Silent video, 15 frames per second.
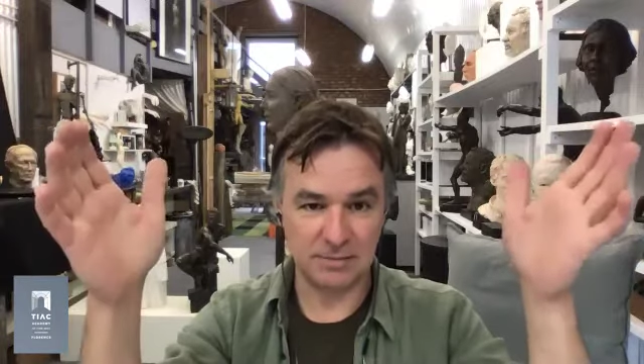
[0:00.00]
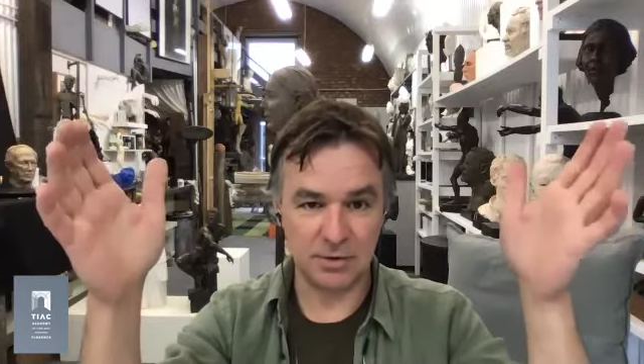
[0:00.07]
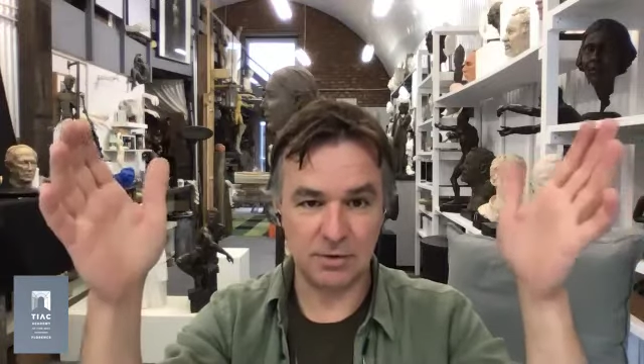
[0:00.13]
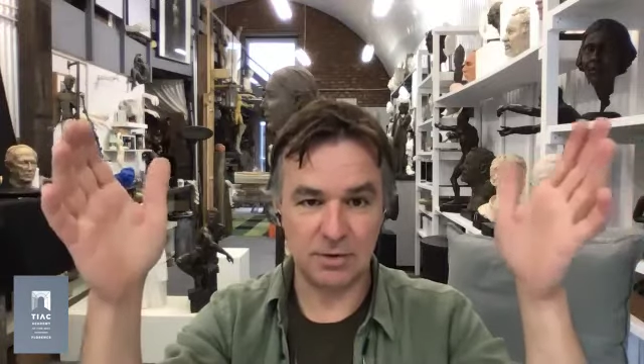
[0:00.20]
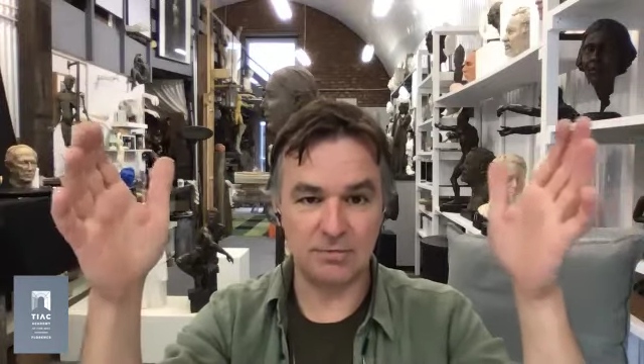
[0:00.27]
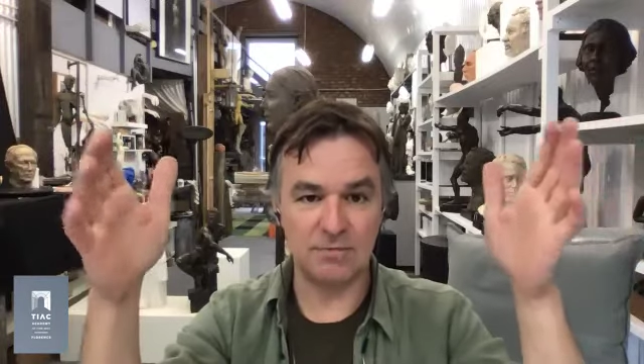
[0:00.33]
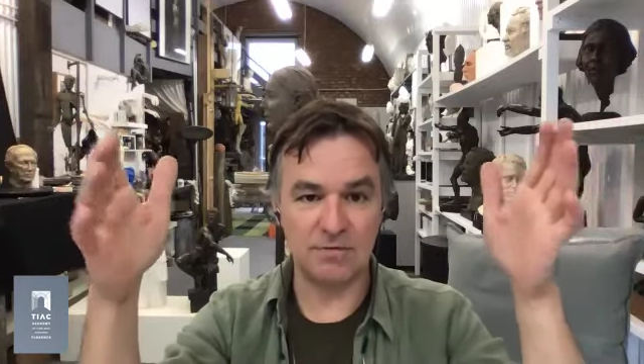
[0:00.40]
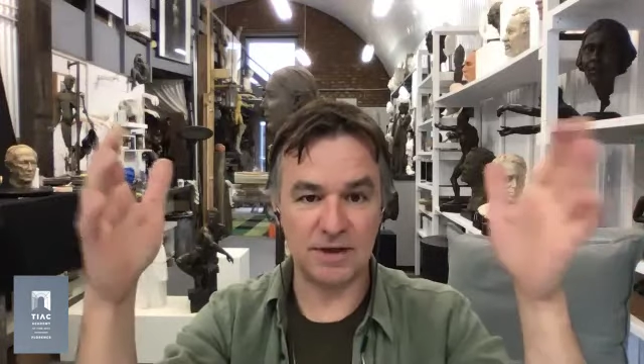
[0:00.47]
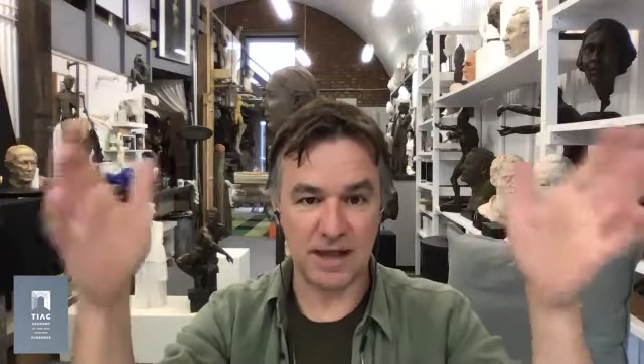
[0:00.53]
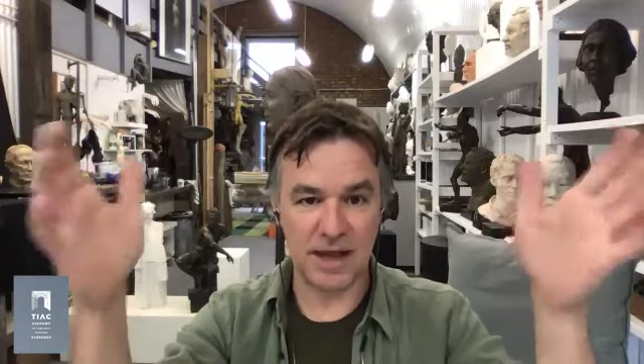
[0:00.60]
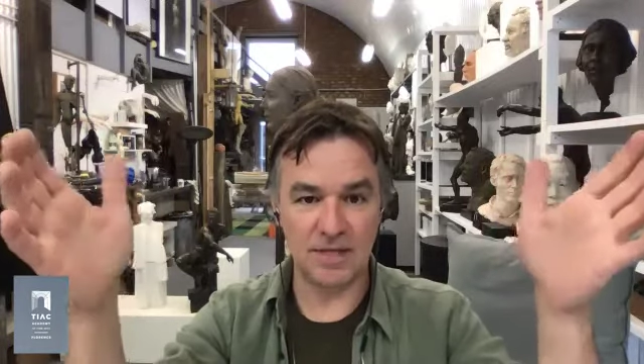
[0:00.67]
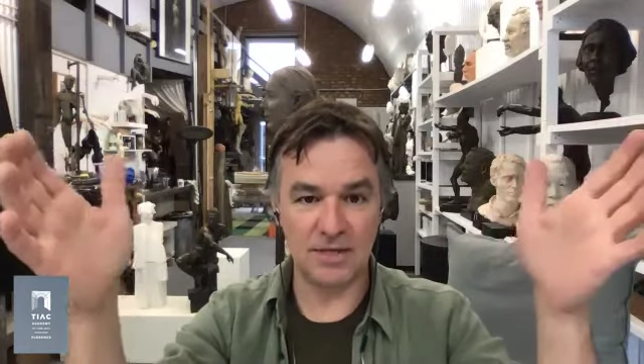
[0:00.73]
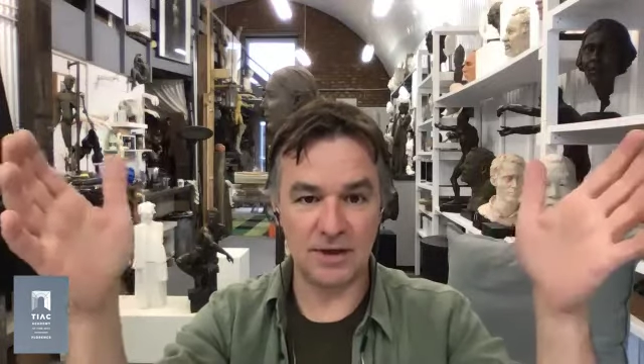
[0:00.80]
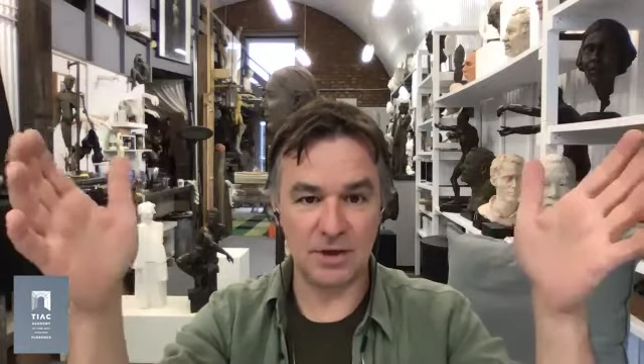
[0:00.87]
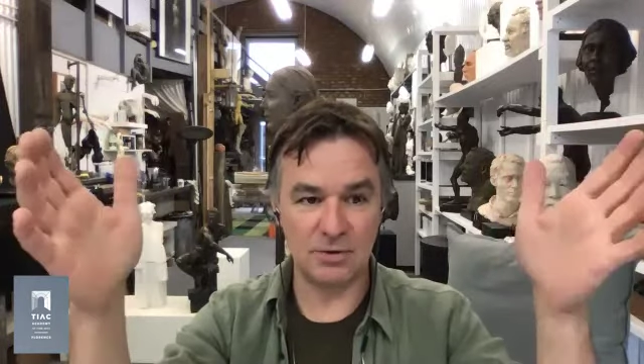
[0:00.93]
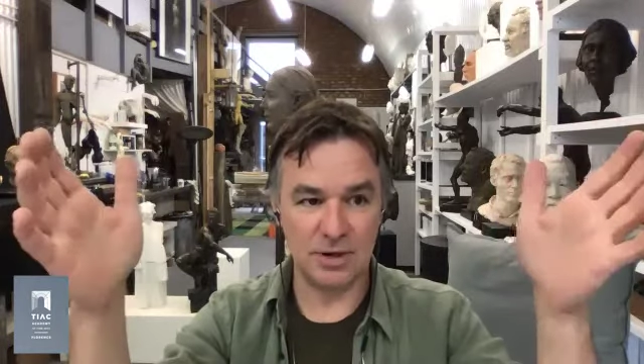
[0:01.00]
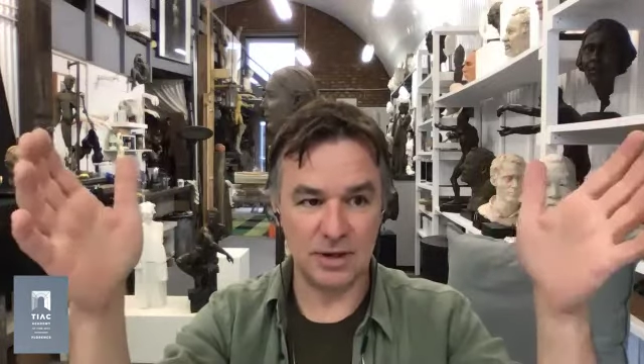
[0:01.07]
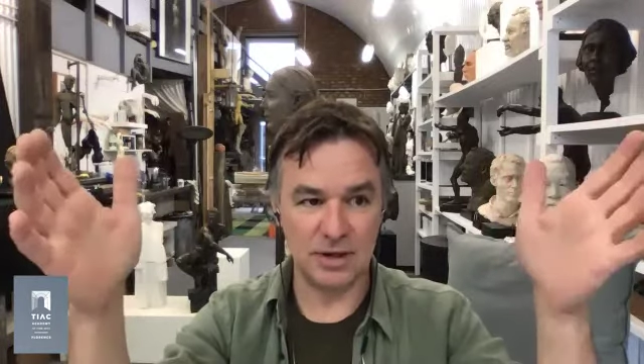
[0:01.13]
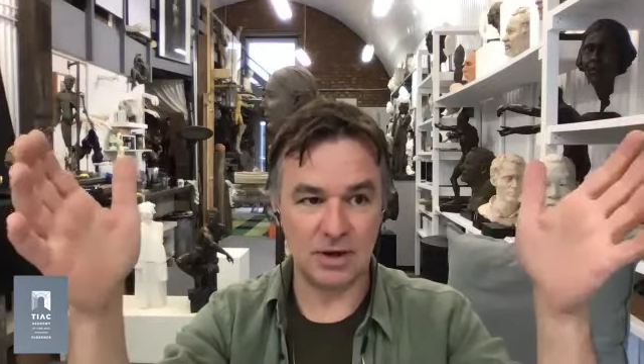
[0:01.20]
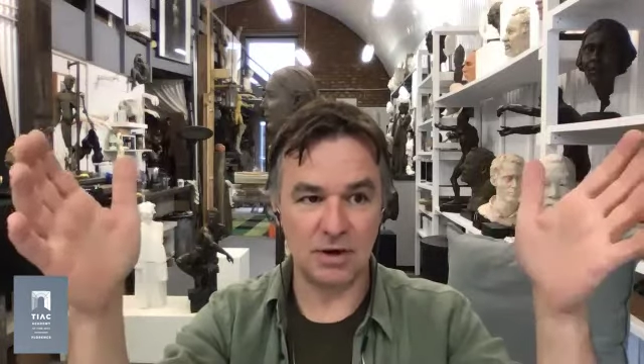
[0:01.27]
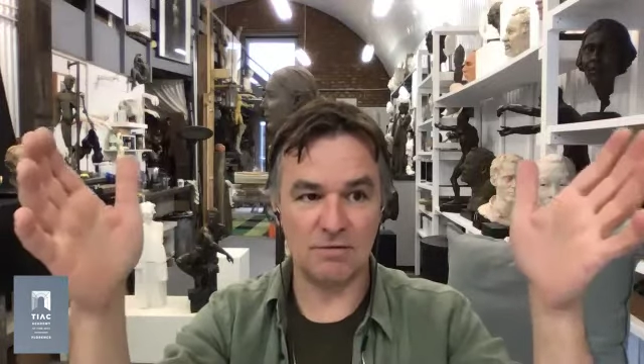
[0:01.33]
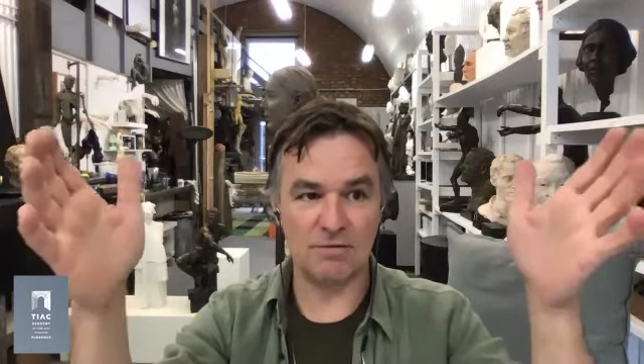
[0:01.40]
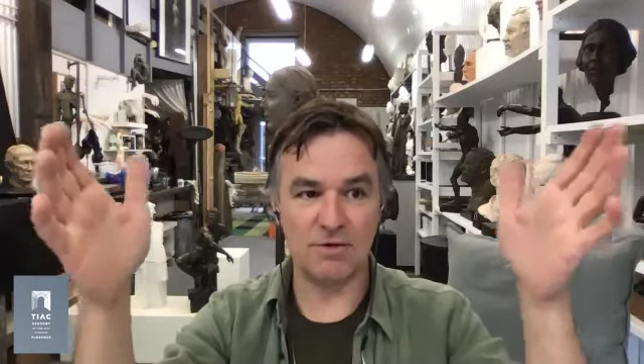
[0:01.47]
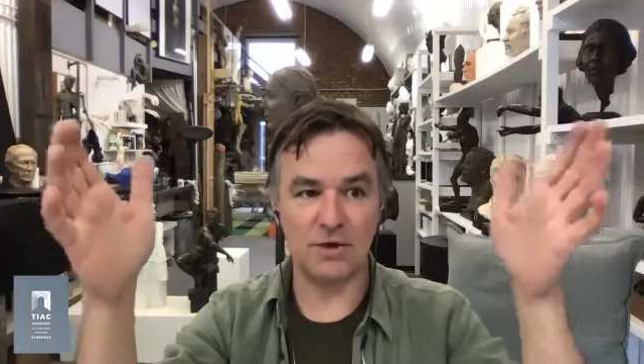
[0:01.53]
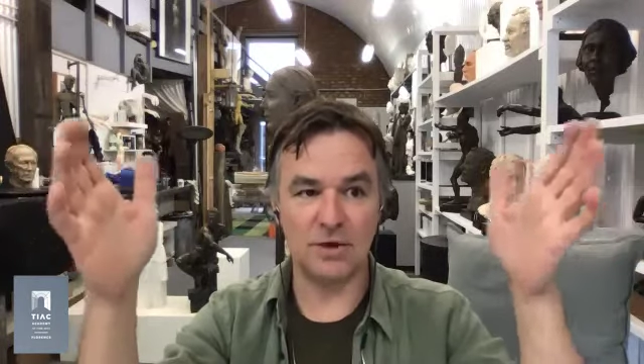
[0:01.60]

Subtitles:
You can forget that you need a coffee.